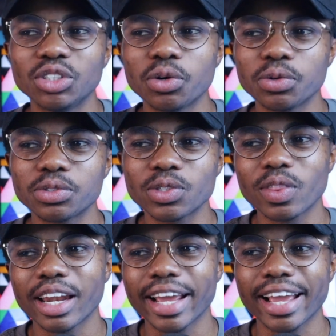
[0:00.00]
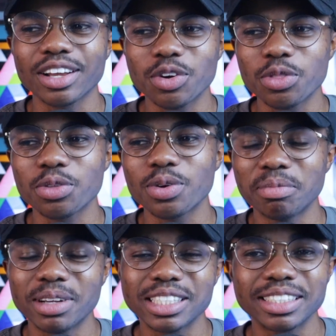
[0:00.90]
you know, so that I can go through
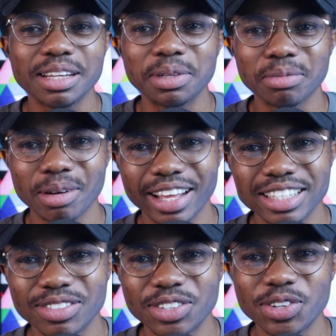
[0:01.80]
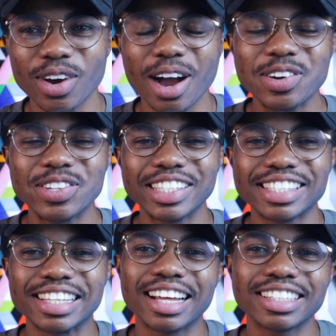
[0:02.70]
and mention them in my next video. How cool
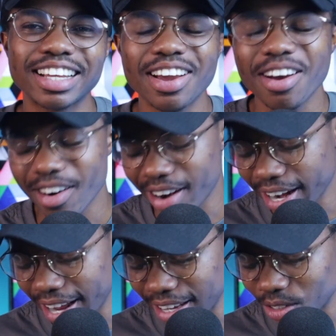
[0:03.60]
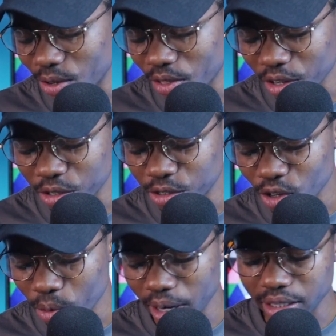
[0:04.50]
is that? All right guys, so thank you
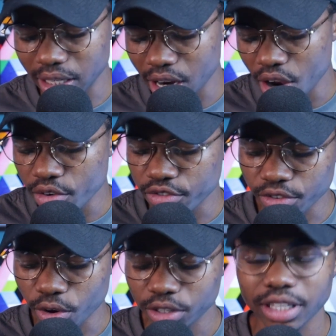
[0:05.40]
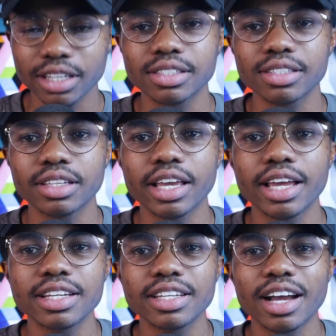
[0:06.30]
so much for sticking to the
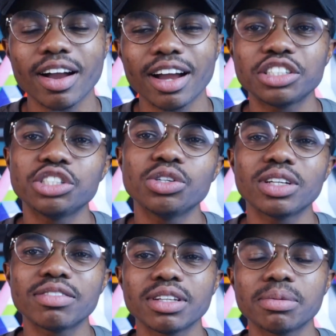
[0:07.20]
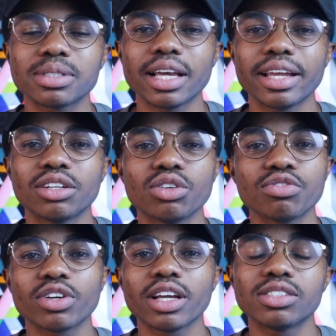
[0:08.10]
end. I'll catch you on the flip side, and
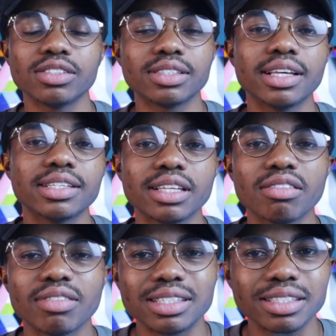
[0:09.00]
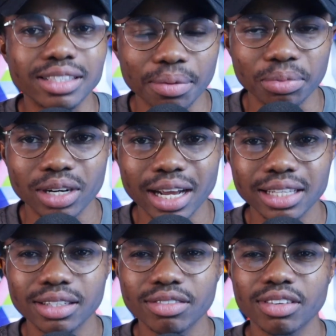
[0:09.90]
don't forget to stay safe and stay
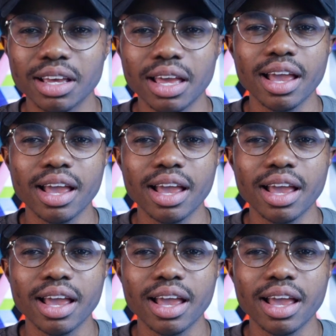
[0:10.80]
productive,